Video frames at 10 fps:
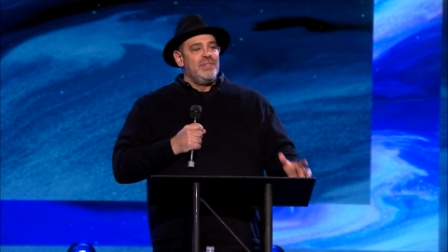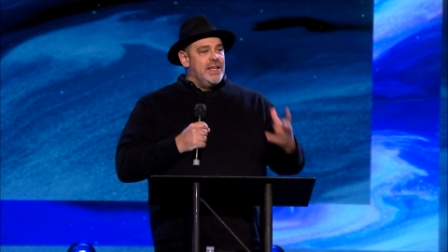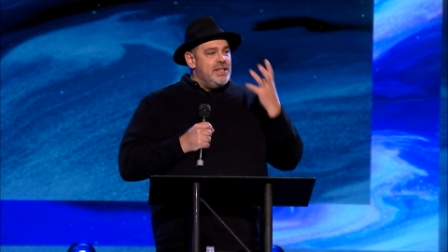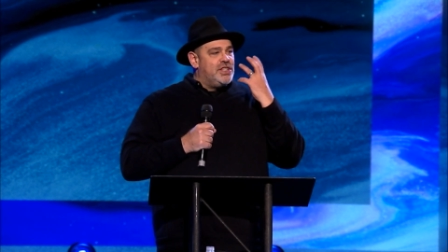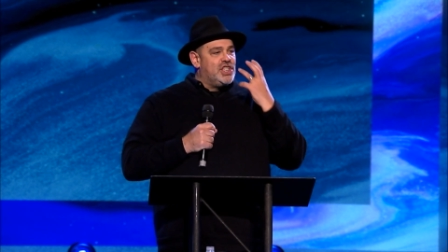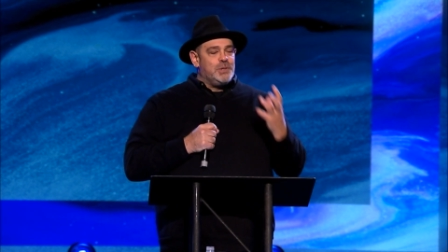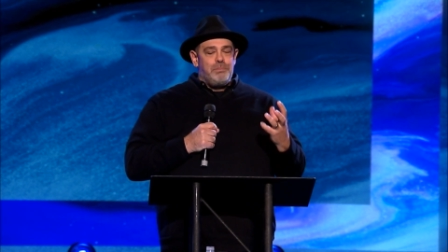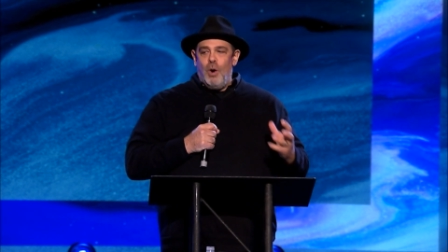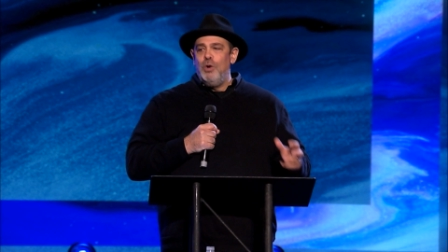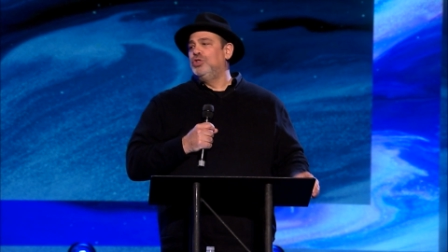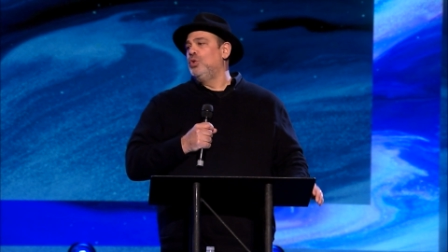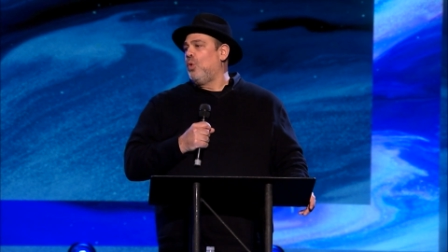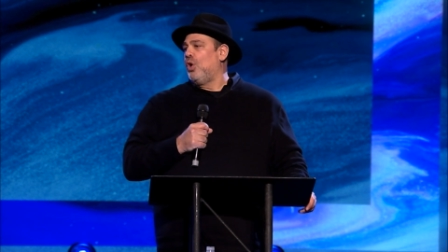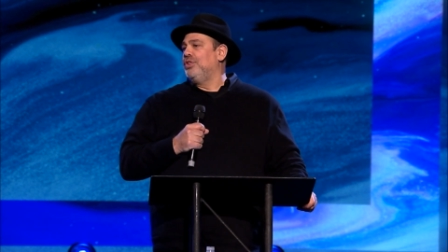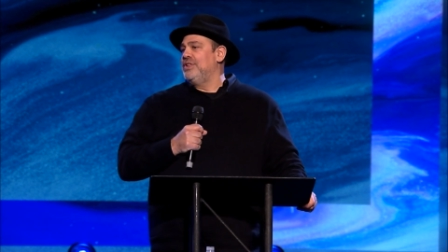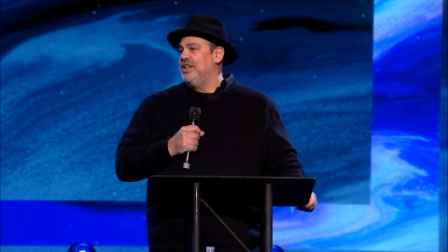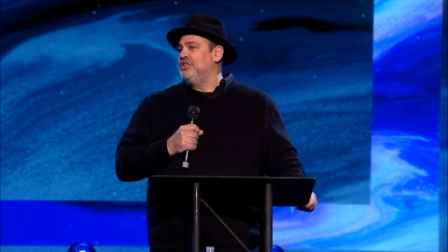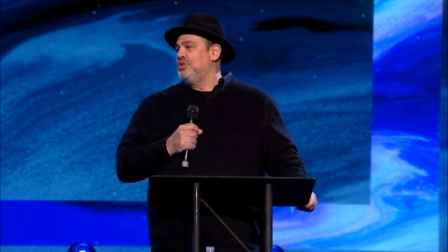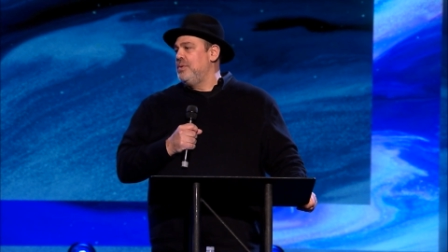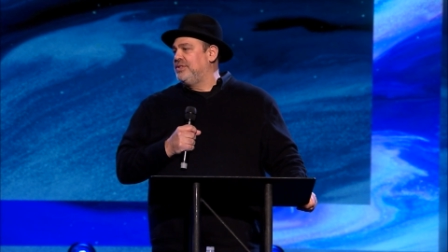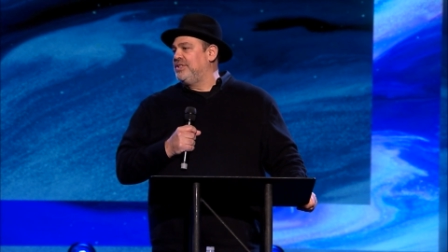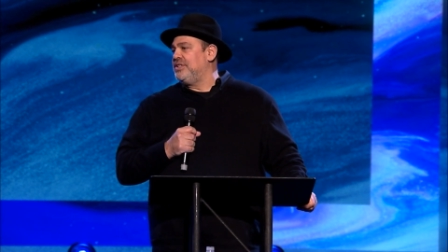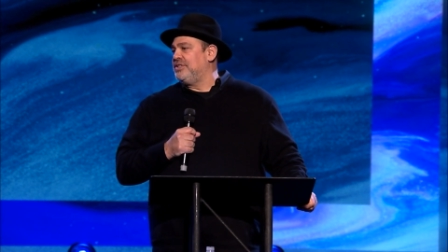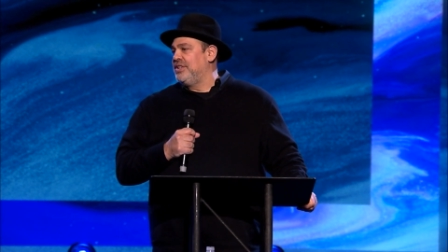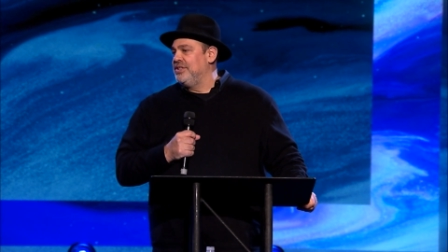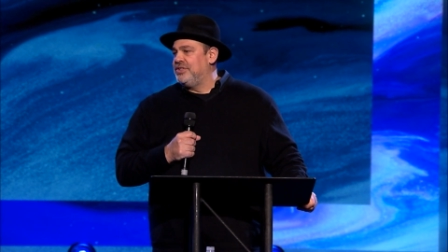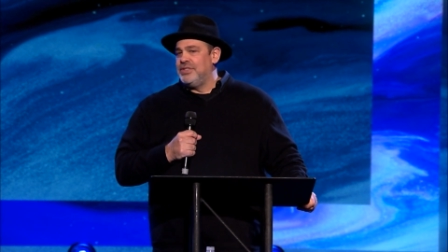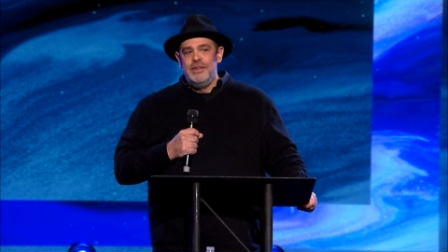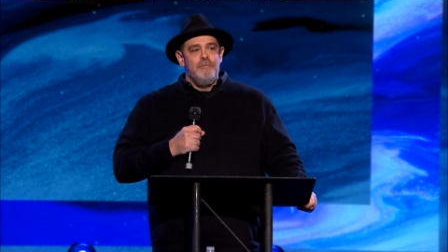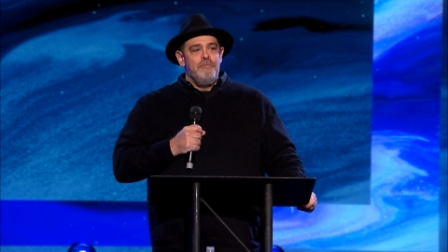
He spoke the world into existence.